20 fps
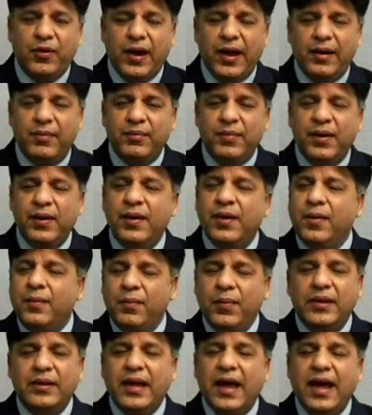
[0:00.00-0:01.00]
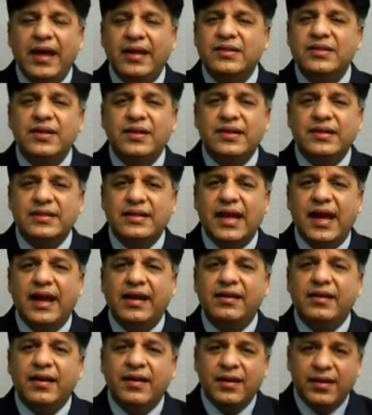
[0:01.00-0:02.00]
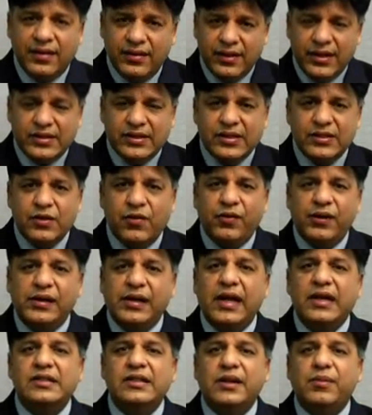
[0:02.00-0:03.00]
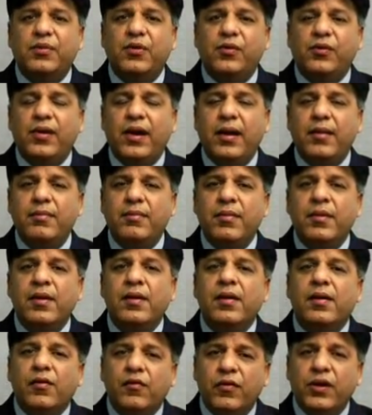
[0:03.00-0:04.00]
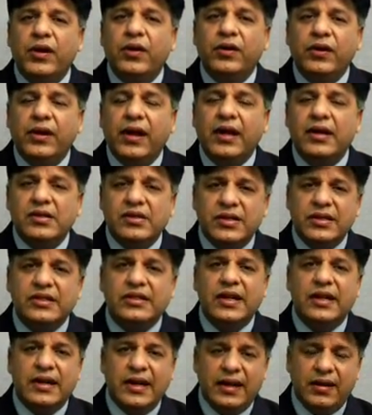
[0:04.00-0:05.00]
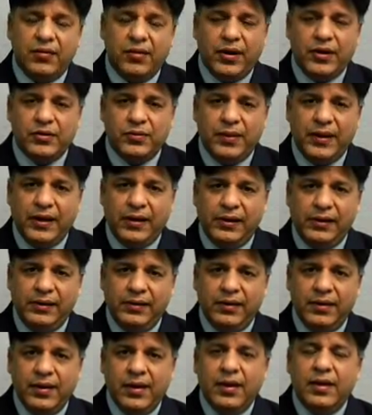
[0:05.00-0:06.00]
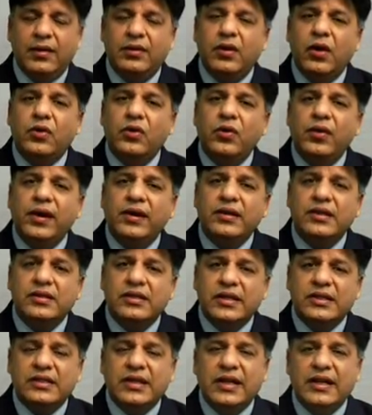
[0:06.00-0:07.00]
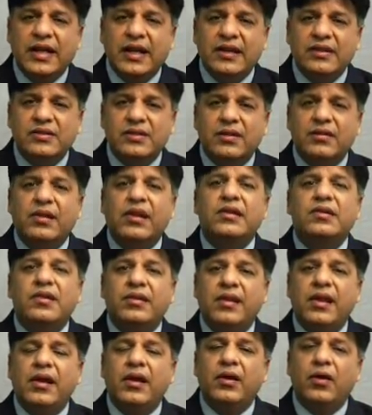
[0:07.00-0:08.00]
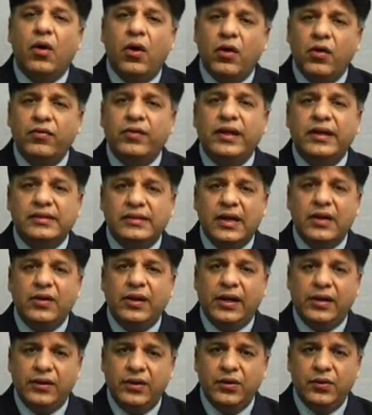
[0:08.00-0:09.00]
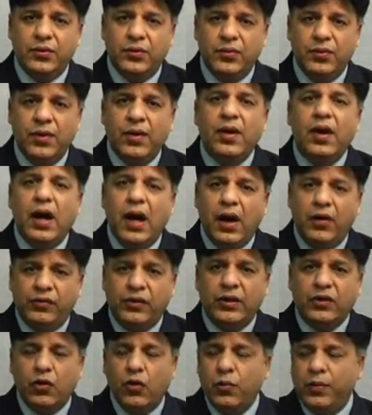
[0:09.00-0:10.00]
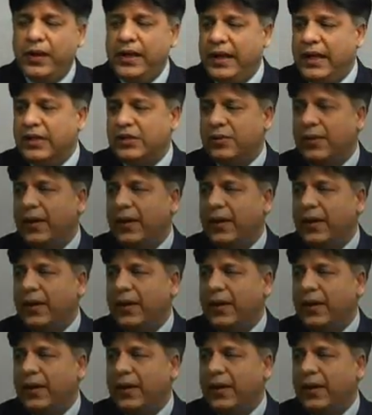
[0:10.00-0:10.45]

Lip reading: program. But the answer is that this is a fantastic program wherein you get a 60-day grace period. Now, during the 60 days, there are a lot of things that you can do after the OPT